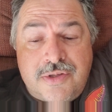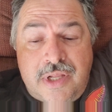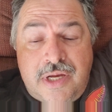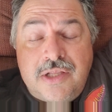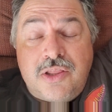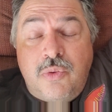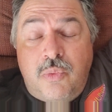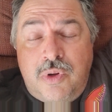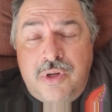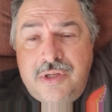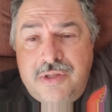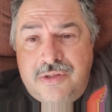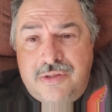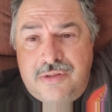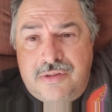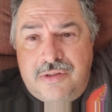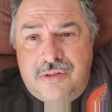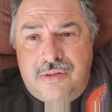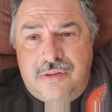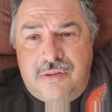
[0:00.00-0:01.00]
like the one
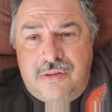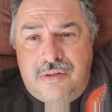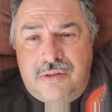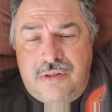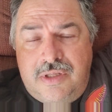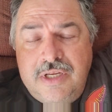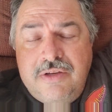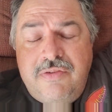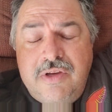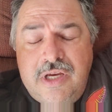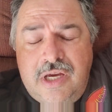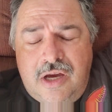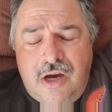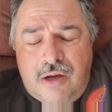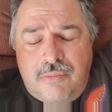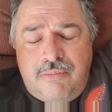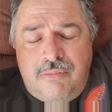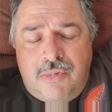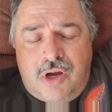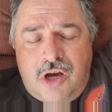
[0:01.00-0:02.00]
DV
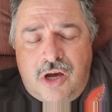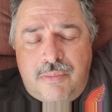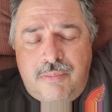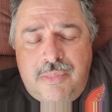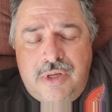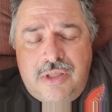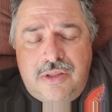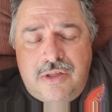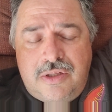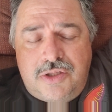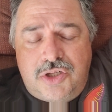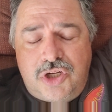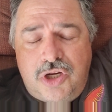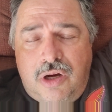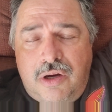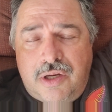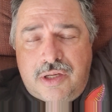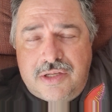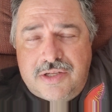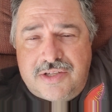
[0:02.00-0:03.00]
cut me the
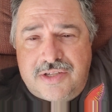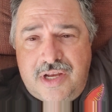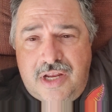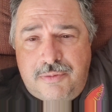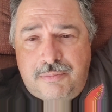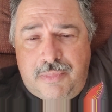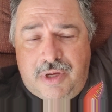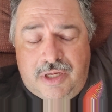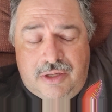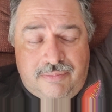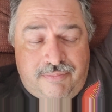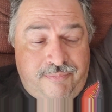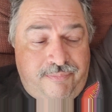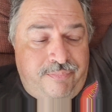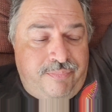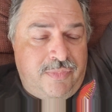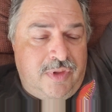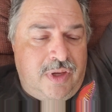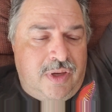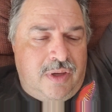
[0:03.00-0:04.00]
chunk and sent me.
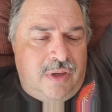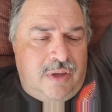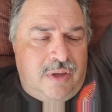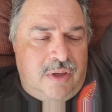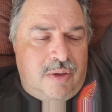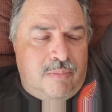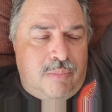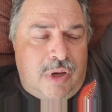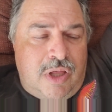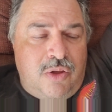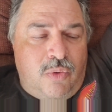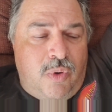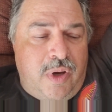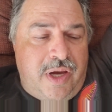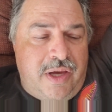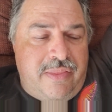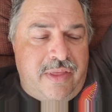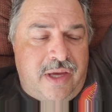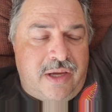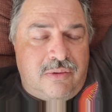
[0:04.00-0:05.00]
By the way,
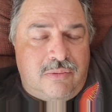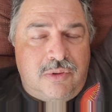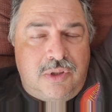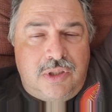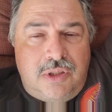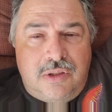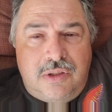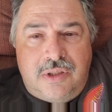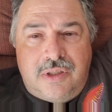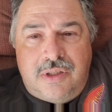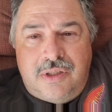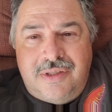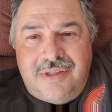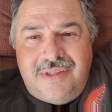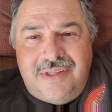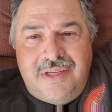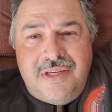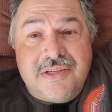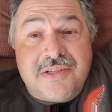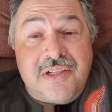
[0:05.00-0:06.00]
that will
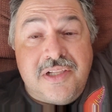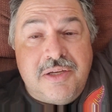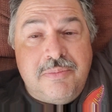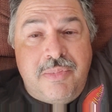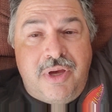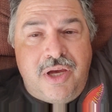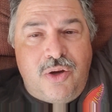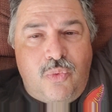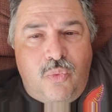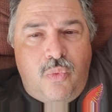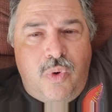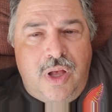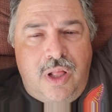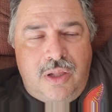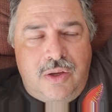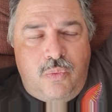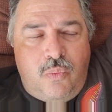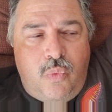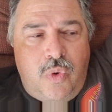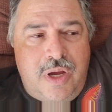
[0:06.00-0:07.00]
easily make
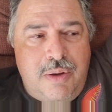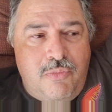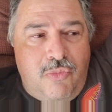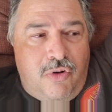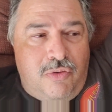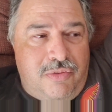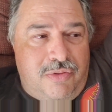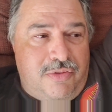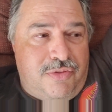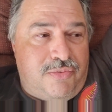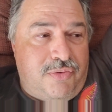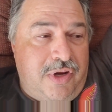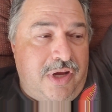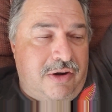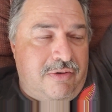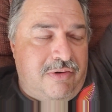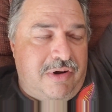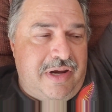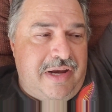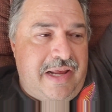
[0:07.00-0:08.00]
way more than
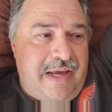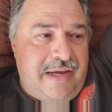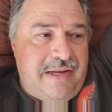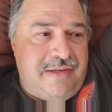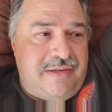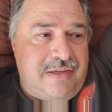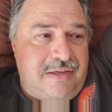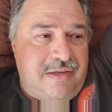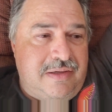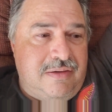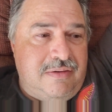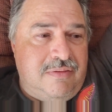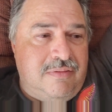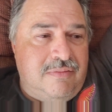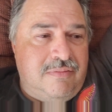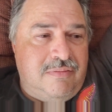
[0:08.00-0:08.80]
318